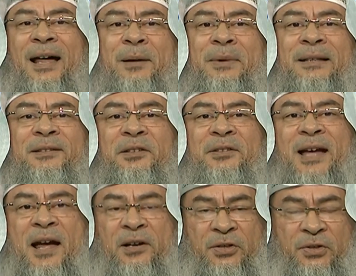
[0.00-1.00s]
I'm at the
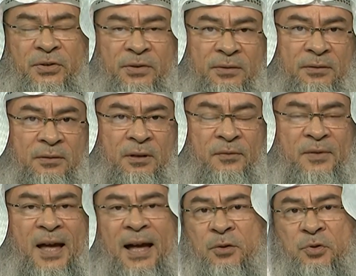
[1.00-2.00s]
terrace of
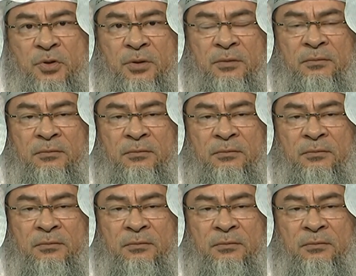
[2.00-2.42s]
the house,